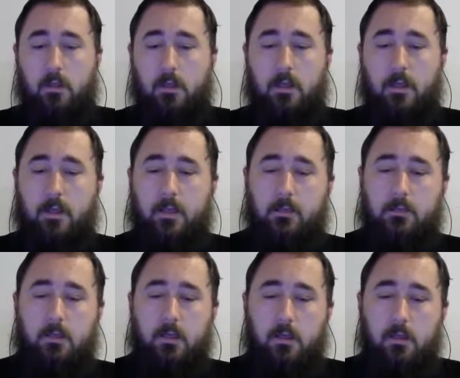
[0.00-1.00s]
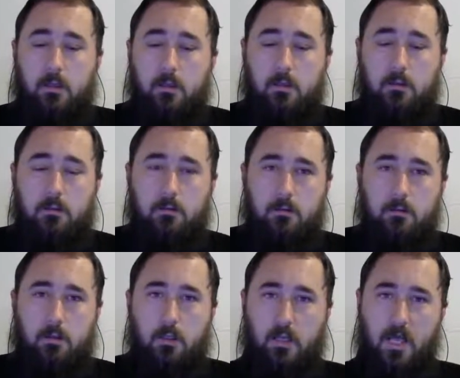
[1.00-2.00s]
And
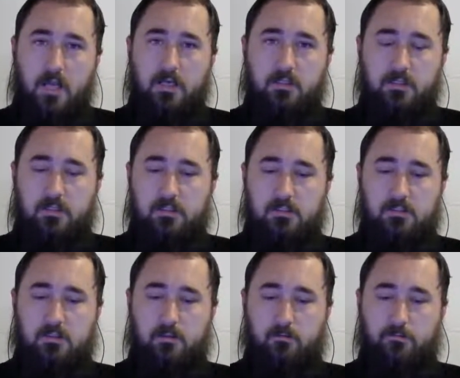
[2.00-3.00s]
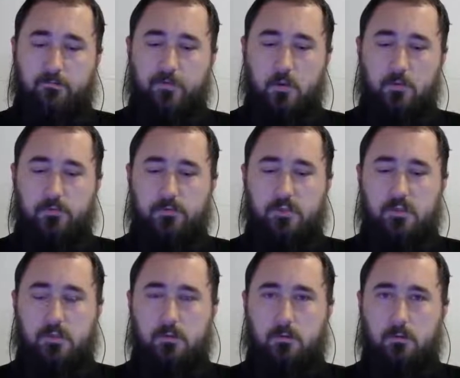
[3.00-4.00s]
a lot of these
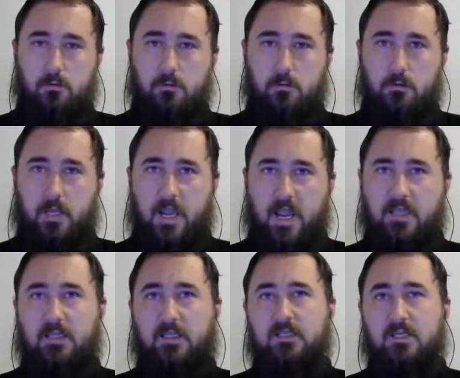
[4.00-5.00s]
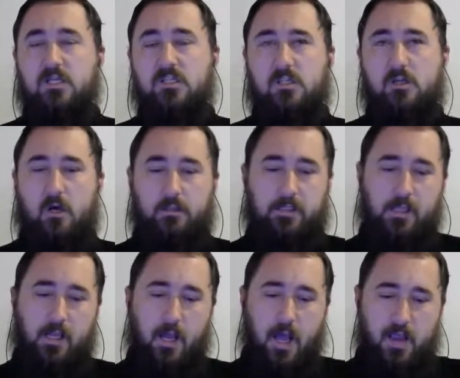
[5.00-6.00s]
phones had the attention on the
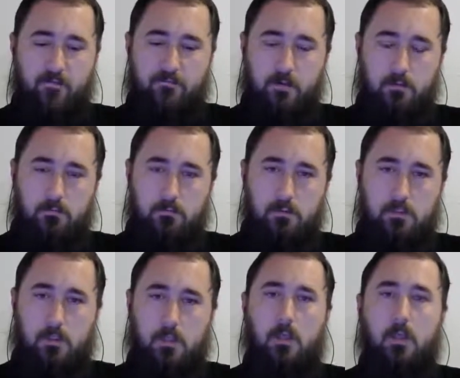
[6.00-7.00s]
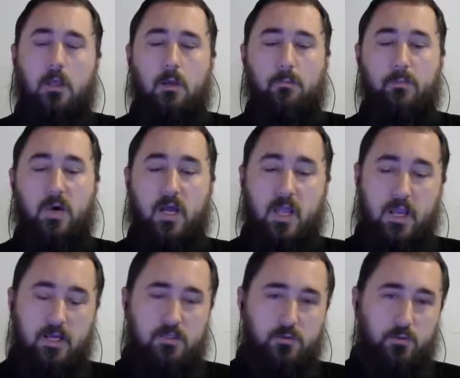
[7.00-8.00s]
iPhones, but
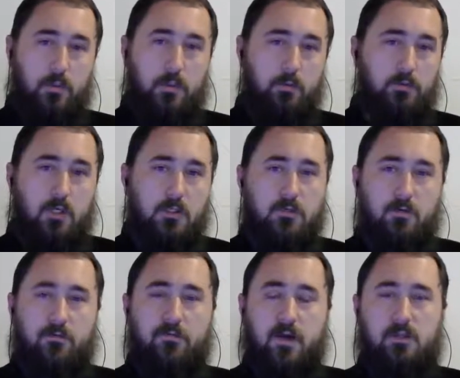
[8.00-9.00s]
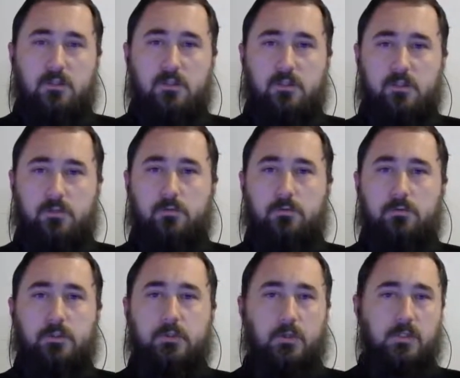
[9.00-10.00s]
Android was also affected too.
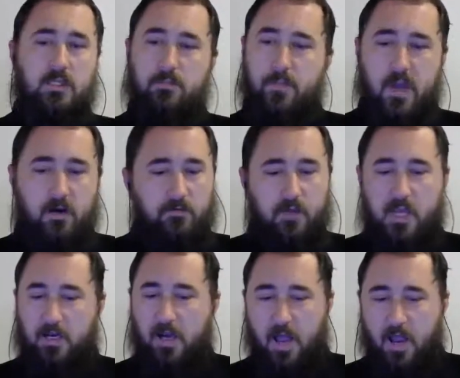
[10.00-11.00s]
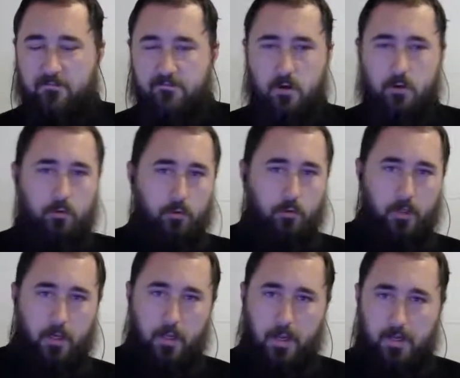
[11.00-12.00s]
So it didn't matter if you had an iPhone or
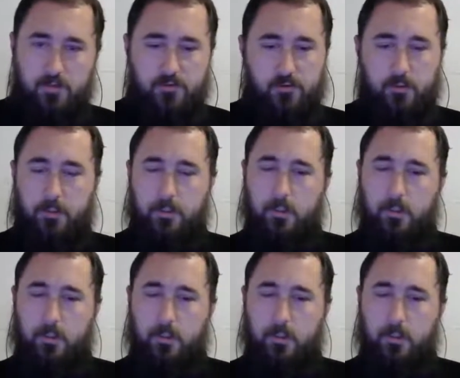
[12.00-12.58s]
Android.